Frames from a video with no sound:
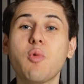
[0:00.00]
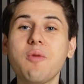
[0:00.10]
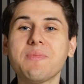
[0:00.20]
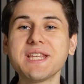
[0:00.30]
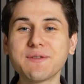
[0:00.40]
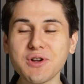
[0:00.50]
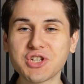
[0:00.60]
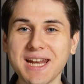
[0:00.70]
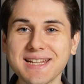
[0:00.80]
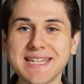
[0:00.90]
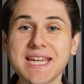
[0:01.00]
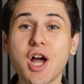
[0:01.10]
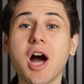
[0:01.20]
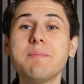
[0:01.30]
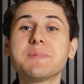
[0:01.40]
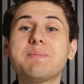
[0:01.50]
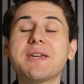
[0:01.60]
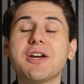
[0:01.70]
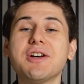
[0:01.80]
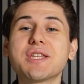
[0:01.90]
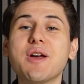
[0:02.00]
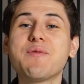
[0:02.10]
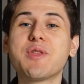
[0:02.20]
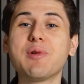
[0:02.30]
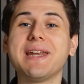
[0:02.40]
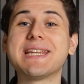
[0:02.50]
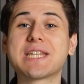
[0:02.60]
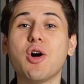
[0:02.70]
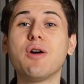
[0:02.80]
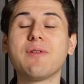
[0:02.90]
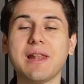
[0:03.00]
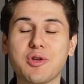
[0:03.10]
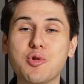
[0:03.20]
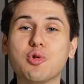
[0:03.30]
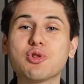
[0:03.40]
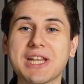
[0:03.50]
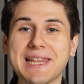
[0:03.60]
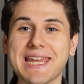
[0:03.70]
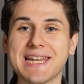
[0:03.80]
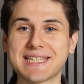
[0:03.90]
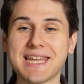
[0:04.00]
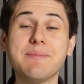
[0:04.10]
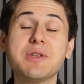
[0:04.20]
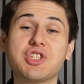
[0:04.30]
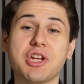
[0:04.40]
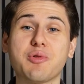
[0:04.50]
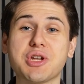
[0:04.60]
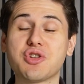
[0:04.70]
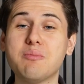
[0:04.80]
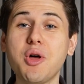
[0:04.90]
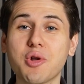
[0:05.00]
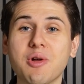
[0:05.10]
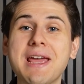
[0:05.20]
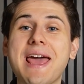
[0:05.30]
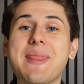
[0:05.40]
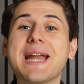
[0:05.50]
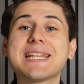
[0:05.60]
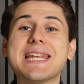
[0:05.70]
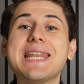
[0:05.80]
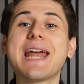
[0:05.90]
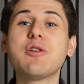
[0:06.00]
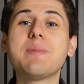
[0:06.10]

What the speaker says: Well, this functionality comes because of the release of Google's latest image generation model, and that is Nano